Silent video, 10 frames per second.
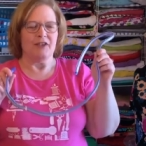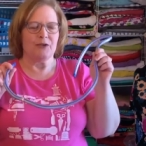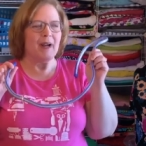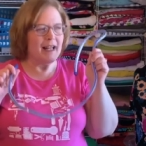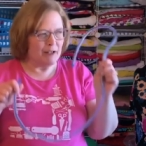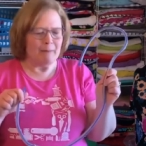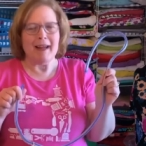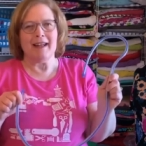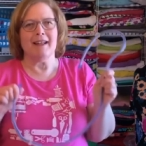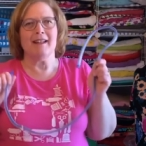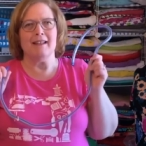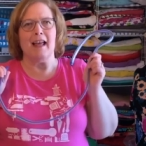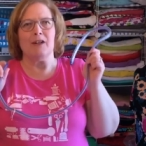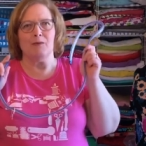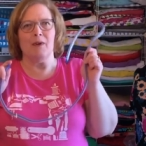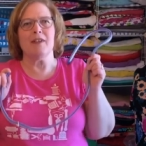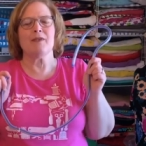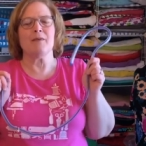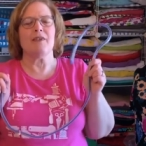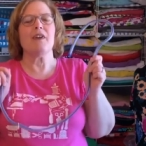tried to make it exact
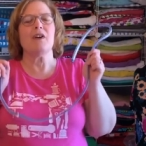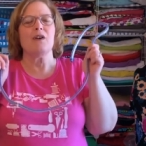once with